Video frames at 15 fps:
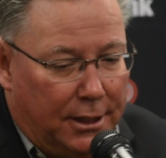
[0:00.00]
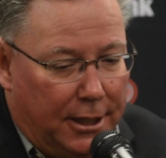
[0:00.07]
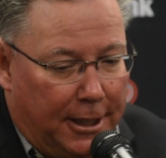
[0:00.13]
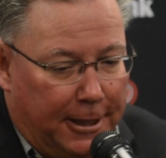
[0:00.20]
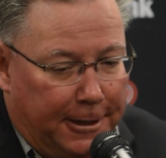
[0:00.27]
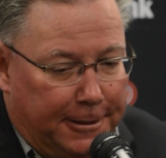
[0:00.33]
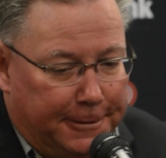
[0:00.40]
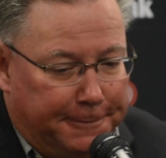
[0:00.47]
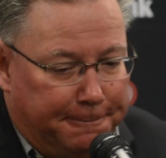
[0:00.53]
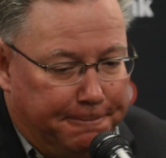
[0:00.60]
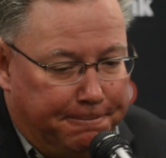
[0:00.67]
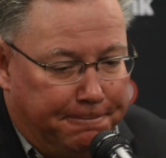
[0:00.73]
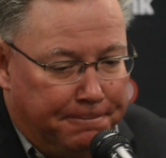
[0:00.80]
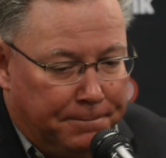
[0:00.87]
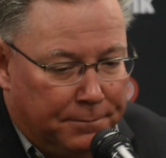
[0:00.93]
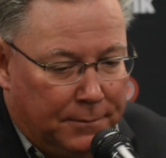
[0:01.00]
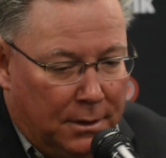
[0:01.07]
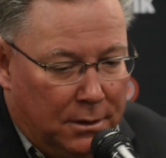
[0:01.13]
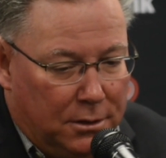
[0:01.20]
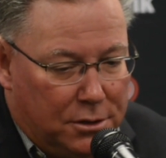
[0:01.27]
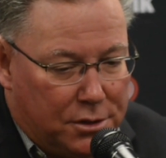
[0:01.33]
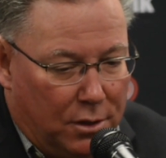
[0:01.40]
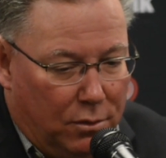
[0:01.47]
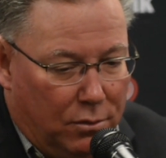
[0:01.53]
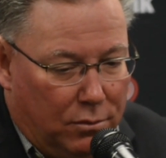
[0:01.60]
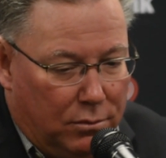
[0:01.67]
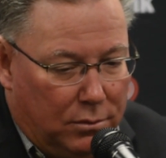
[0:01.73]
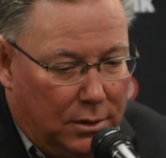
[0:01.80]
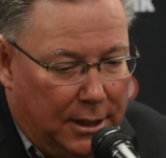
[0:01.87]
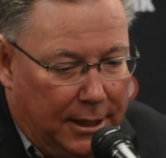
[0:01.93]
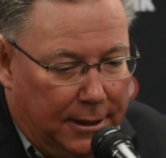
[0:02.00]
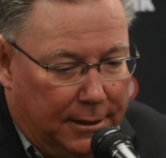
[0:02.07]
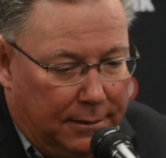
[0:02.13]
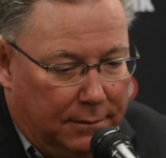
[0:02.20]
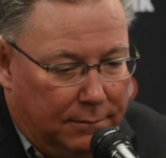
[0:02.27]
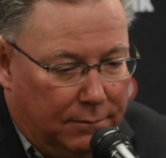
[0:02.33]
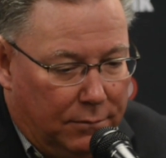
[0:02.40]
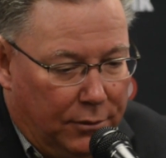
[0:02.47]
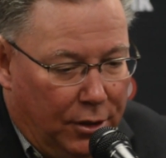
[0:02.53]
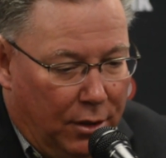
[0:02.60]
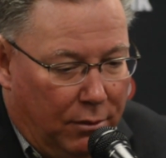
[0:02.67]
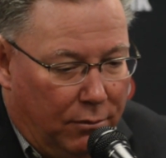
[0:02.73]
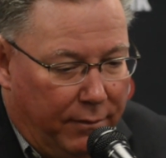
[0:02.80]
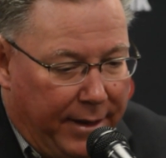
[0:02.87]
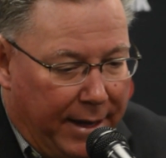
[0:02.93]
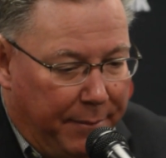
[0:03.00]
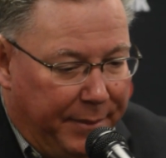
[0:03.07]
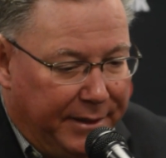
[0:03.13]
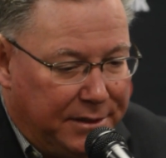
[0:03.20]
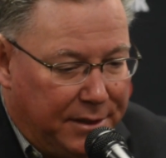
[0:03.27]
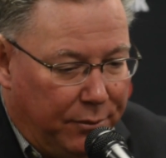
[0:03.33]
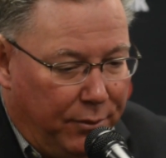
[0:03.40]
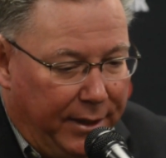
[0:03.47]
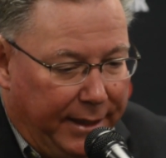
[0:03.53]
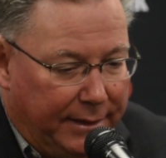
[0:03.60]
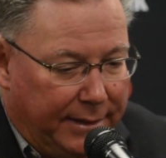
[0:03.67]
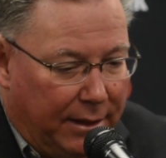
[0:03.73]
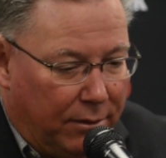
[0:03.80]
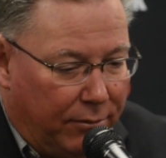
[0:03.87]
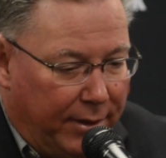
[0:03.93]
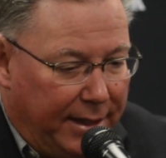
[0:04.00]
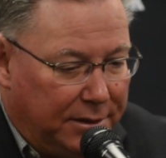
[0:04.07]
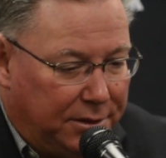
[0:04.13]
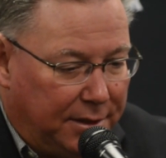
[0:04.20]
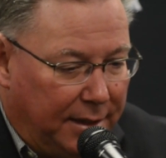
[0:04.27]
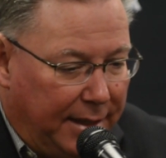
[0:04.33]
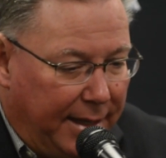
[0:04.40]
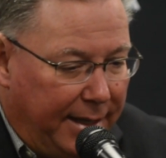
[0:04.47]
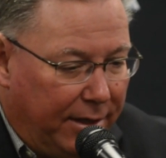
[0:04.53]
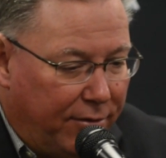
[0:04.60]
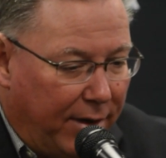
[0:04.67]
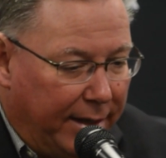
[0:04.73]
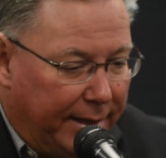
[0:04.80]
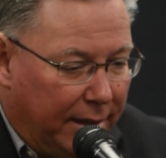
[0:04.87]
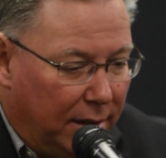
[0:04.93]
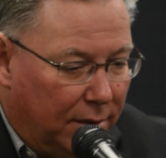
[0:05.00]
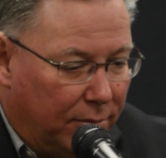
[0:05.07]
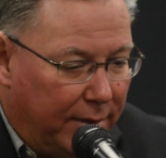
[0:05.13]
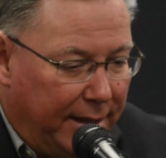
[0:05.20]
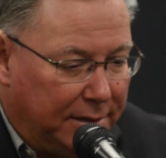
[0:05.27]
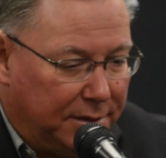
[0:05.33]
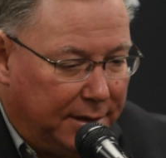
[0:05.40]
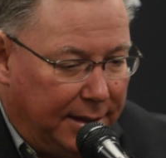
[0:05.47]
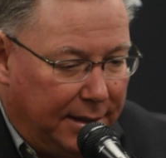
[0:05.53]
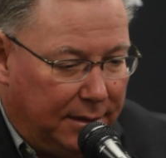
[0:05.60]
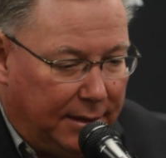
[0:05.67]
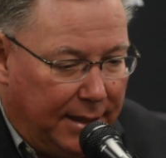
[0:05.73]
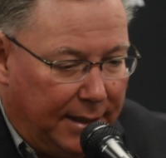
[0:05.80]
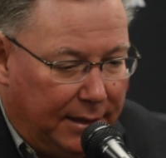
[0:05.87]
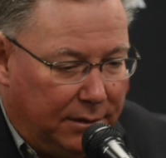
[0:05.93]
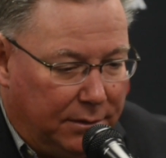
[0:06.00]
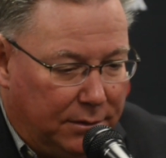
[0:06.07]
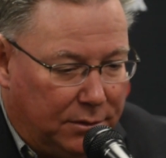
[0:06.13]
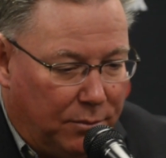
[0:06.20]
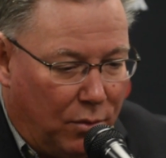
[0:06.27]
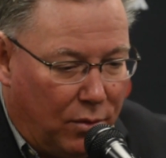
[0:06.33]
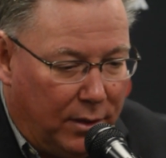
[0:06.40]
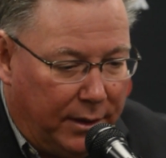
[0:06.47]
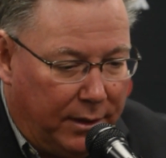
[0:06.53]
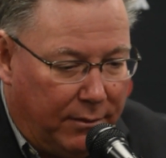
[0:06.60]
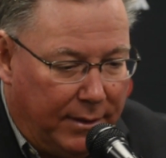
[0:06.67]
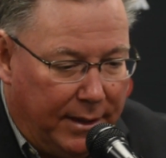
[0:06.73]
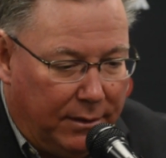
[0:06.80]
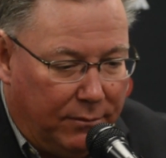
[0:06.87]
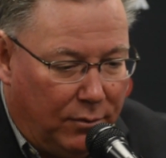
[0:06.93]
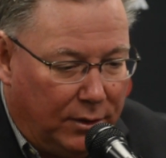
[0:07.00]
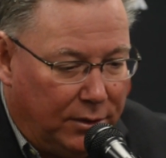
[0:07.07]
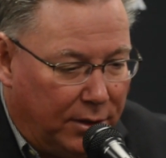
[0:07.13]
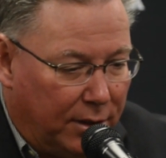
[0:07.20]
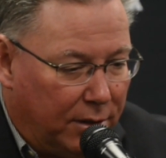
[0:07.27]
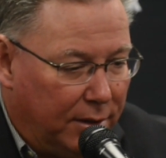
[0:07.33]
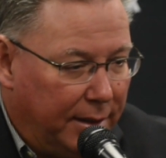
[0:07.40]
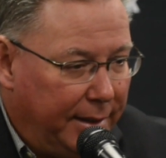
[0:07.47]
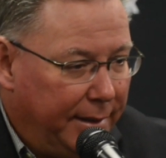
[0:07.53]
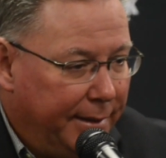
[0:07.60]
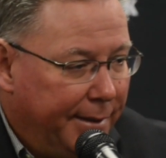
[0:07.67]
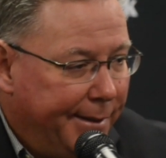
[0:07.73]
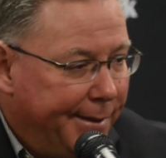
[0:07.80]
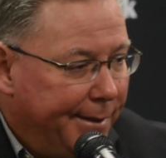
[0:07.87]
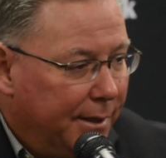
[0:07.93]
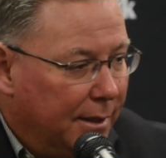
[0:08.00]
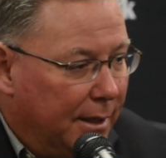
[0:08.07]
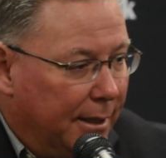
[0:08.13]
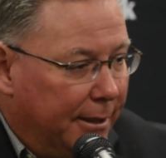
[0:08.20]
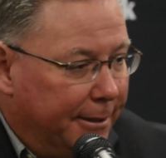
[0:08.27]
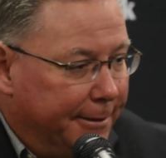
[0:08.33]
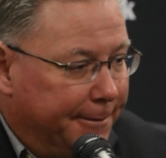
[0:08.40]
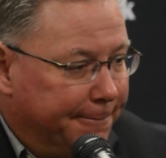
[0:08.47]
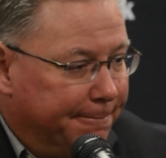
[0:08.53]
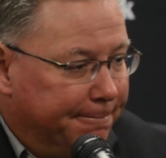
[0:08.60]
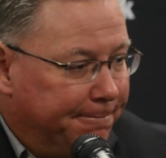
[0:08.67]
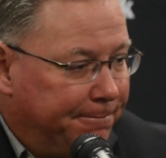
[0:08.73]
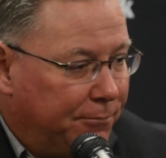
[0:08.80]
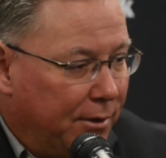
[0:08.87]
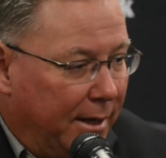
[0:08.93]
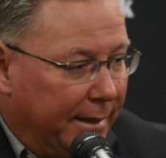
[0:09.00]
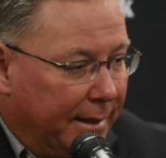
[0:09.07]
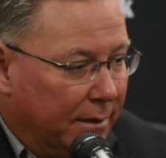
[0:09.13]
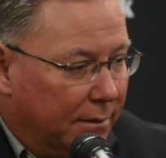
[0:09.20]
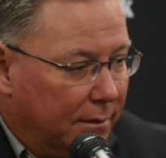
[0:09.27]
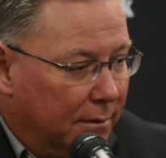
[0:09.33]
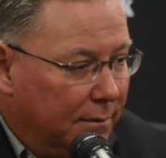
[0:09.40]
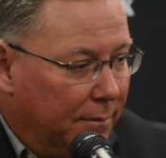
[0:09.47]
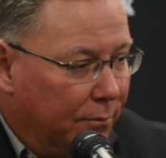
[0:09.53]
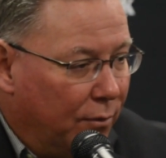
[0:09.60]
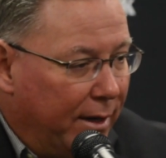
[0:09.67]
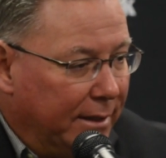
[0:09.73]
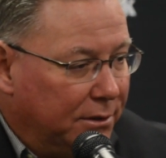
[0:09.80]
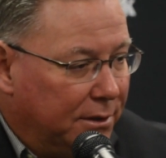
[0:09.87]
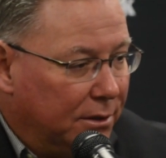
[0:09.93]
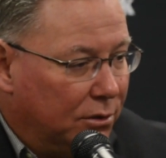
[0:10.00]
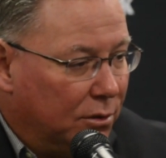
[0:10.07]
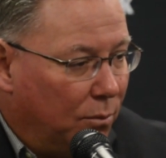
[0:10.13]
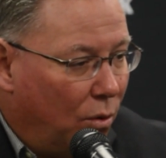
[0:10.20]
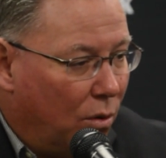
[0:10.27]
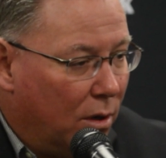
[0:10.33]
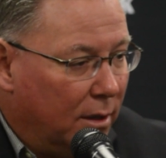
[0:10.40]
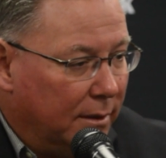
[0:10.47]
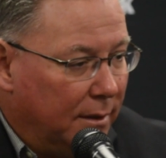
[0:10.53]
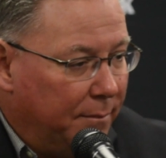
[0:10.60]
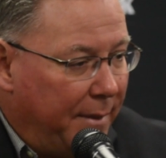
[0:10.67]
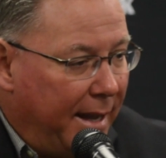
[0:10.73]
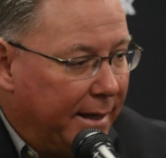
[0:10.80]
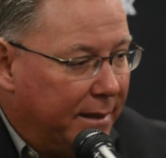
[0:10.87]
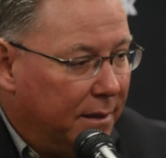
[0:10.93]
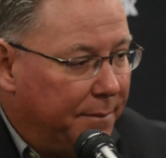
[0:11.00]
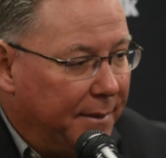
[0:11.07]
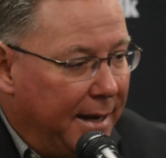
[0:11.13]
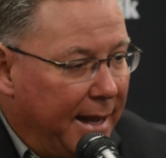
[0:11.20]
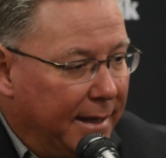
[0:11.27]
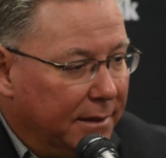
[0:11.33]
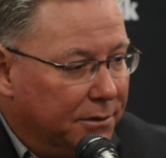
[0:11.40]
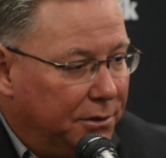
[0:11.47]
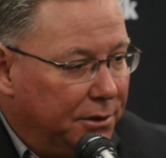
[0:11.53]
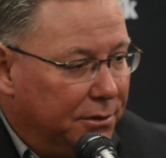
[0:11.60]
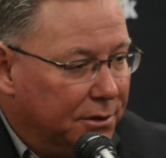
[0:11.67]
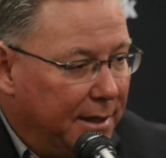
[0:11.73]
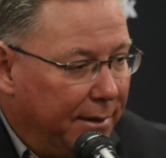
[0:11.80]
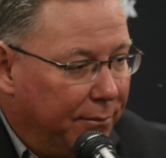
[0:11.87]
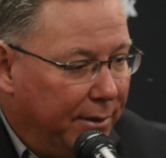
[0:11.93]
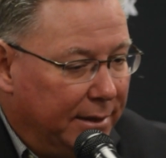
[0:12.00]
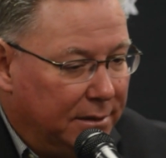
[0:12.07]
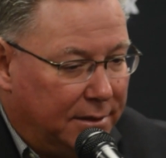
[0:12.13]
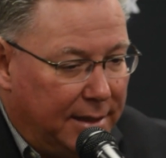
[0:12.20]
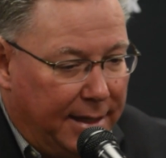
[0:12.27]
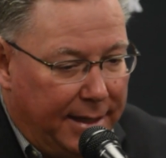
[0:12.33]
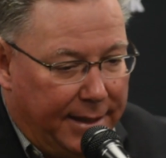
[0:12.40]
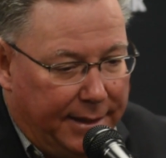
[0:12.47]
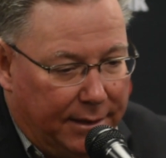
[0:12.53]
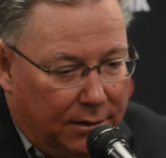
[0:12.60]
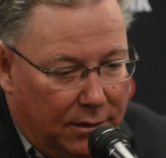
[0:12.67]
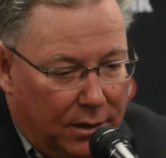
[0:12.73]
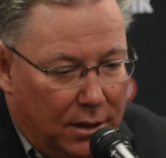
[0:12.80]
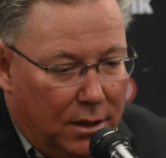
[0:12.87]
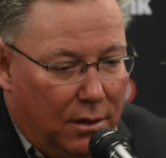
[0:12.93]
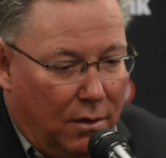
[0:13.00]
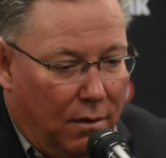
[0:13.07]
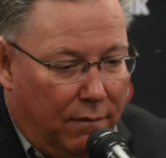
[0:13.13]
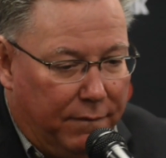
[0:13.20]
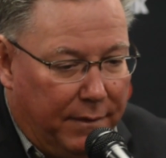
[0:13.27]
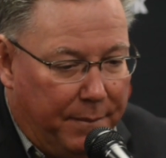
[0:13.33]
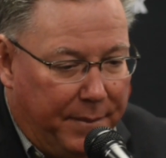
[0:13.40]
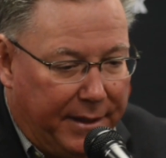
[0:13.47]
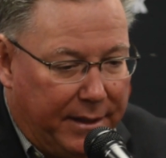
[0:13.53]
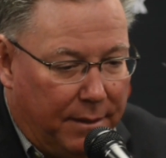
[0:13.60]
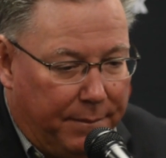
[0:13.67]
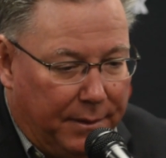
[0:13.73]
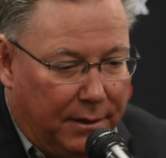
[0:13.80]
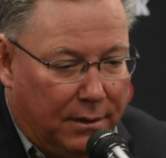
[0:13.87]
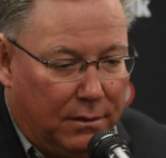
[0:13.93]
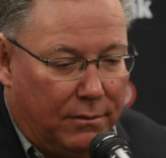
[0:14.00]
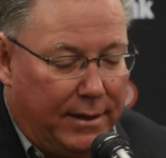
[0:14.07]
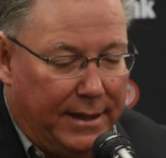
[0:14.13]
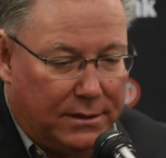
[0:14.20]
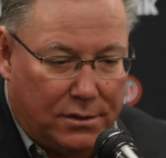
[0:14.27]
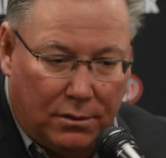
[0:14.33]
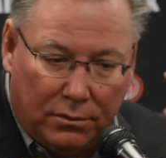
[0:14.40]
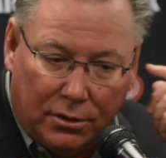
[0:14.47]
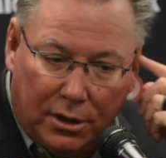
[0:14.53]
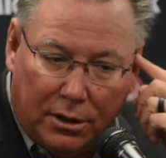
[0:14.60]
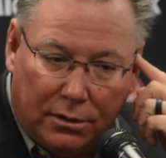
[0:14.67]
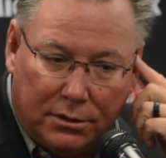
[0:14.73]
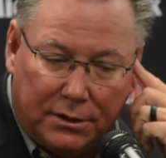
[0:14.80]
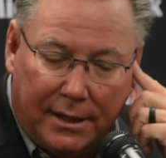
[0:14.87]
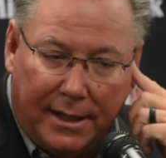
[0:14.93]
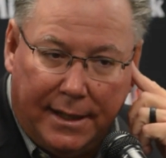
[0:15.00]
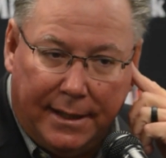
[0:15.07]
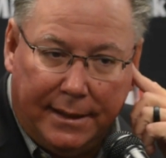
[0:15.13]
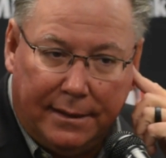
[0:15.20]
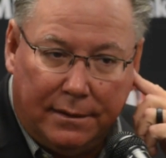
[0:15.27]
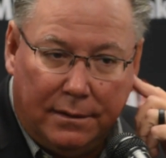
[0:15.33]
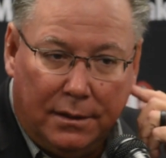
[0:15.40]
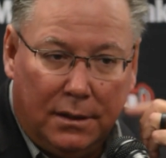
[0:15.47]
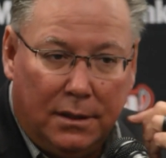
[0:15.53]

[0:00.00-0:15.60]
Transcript: You know, we've got a busy week. They'll rest today, try to get a little rest in, get in this morning around 1:30. Try to get them rested tomorrow and then back up and at it Tuesday, Wednesday, and hopefully pick up a little rest on Thursday and